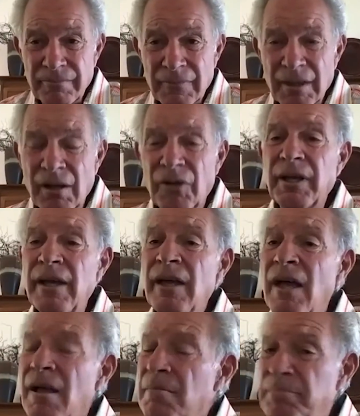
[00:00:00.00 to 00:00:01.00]
Okay.
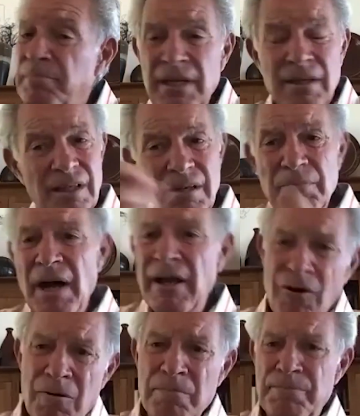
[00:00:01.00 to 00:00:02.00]
B, in my own
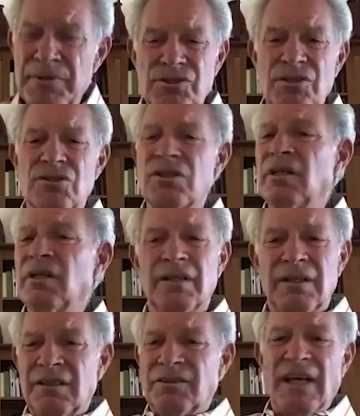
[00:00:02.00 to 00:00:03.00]
business, they
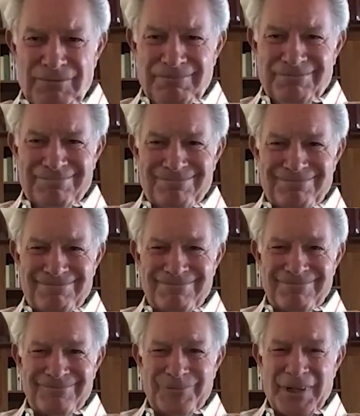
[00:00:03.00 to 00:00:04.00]
knew no other
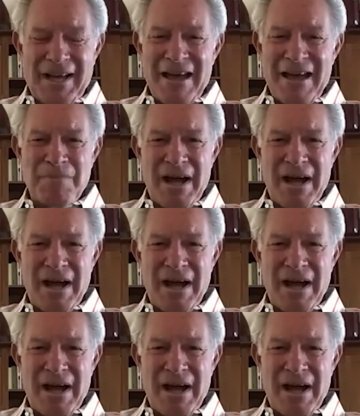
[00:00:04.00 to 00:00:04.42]
methodology.